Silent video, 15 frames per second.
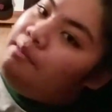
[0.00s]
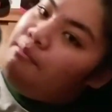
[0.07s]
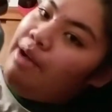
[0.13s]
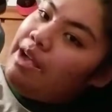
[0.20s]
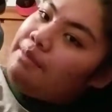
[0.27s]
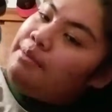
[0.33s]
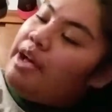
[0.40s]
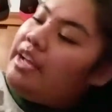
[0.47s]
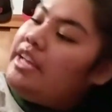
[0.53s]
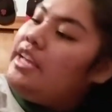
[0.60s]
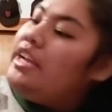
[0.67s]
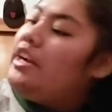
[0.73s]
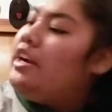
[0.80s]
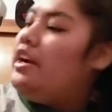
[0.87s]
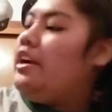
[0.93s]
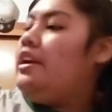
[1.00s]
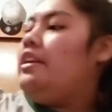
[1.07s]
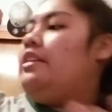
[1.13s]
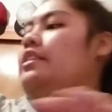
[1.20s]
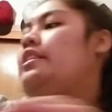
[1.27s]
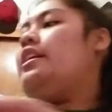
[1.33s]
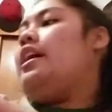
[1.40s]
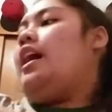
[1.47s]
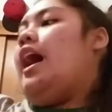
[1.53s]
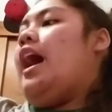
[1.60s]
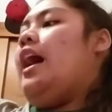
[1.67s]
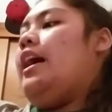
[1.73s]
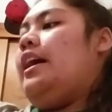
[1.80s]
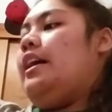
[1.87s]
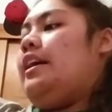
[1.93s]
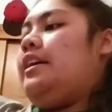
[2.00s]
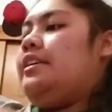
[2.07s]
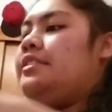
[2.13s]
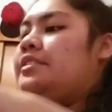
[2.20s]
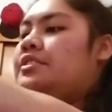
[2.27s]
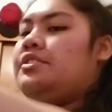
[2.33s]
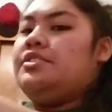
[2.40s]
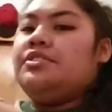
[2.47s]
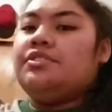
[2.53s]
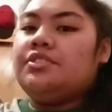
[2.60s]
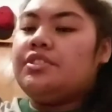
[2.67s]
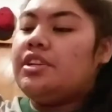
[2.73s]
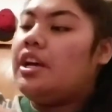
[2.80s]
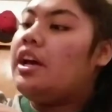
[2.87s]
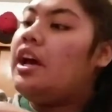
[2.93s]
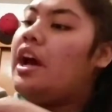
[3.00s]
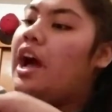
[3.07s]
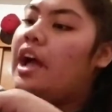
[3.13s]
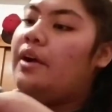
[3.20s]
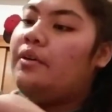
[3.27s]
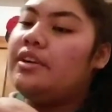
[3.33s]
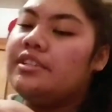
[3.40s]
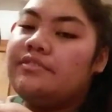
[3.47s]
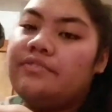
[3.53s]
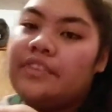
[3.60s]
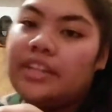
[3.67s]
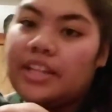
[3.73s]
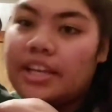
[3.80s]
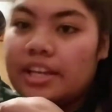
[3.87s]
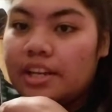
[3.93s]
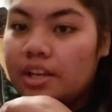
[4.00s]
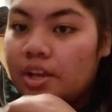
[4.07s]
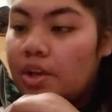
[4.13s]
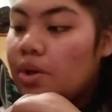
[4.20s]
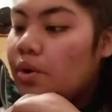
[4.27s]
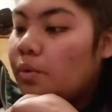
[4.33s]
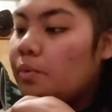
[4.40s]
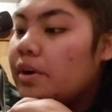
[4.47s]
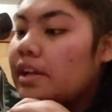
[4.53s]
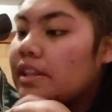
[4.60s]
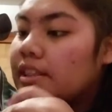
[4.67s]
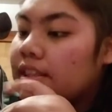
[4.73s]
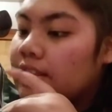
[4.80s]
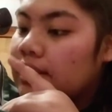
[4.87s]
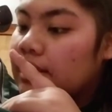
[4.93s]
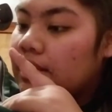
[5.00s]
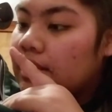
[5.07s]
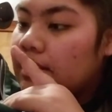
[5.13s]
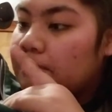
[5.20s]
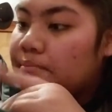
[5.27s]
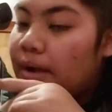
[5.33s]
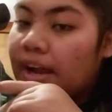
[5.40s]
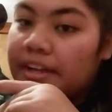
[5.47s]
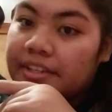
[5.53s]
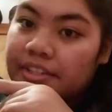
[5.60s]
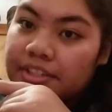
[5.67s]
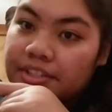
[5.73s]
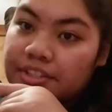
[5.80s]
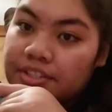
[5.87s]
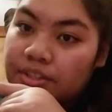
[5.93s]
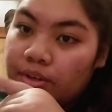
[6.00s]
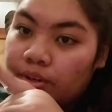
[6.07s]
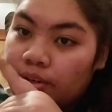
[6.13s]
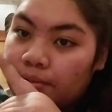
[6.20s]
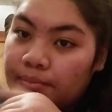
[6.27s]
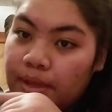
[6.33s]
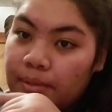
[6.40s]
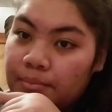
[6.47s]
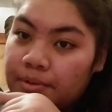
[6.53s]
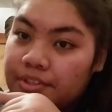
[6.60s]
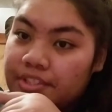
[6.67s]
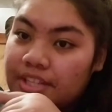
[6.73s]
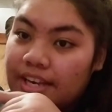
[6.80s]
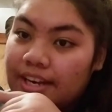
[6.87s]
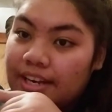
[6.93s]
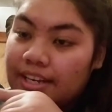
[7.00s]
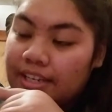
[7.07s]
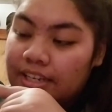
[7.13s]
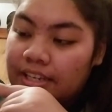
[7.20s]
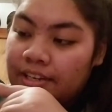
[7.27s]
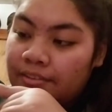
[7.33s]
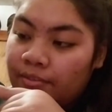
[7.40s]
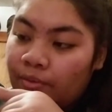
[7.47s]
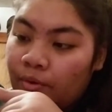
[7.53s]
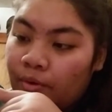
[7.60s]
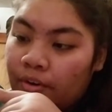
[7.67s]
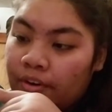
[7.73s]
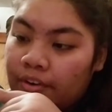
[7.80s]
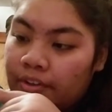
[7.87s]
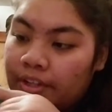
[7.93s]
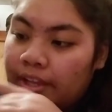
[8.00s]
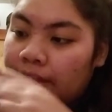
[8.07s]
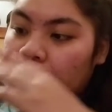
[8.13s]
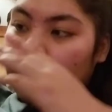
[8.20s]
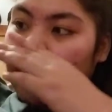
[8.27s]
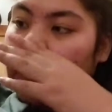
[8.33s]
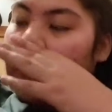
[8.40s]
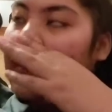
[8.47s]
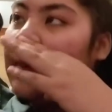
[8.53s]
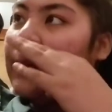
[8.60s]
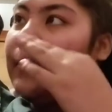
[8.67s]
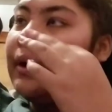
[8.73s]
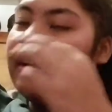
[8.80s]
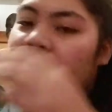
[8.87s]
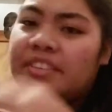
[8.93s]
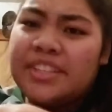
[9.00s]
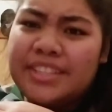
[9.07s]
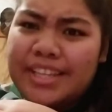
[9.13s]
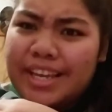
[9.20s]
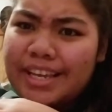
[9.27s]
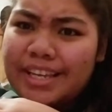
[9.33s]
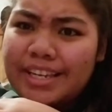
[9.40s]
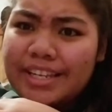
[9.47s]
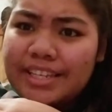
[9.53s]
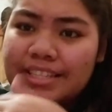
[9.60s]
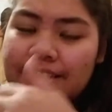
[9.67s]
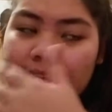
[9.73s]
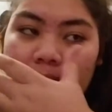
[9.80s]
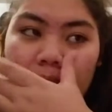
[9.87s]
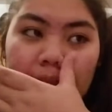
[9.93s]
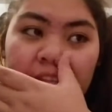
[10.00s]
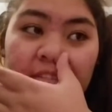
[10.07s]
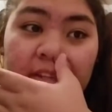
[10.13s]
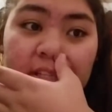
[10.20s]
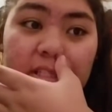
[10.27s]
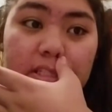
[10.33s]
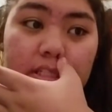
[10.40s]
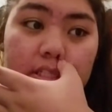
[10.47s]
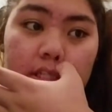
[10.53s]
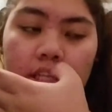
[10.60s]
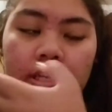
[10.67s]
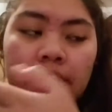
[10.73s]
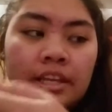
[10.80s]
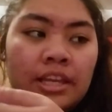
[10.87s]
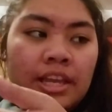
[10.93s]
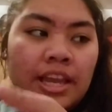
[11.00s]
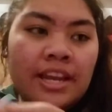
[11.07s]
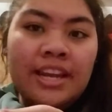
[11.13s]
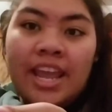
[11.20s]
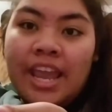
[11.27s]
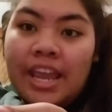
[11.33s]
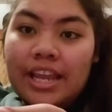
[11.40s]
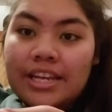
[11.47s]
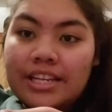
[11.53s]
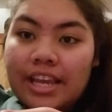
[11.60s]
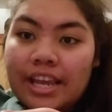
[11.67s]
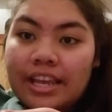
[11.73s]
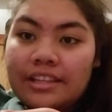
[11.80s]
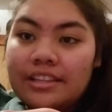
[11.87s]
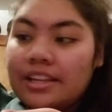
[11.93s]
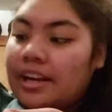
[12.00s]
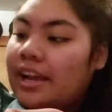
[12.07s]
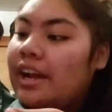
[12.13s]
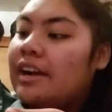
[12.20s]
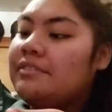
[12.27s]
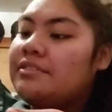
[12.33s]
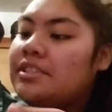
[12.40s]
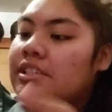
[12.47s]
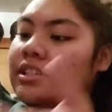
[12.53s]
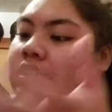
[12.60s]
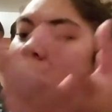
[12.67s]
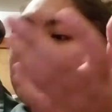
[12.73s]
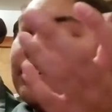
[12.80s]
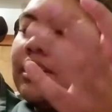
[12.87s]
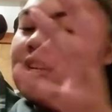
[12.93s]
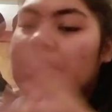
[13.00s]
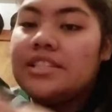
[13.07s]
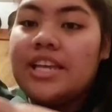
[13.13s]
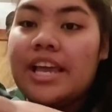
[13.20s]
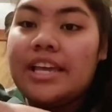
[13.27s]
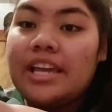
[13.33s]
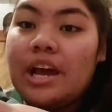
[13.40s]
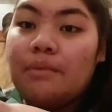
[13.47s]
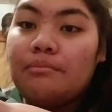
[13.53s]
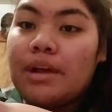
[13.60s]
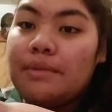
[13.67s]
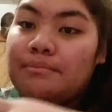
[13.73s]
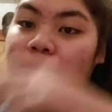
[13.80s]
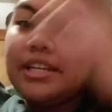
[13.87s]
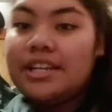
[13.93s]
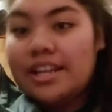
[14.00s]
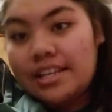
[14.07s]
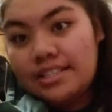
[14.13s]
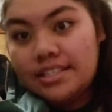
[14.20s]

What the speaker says: backpack here, and I always fill it with the binders or papers that I need for, like, whatever day it is. Like, if it's an A day, then I have to take out my B day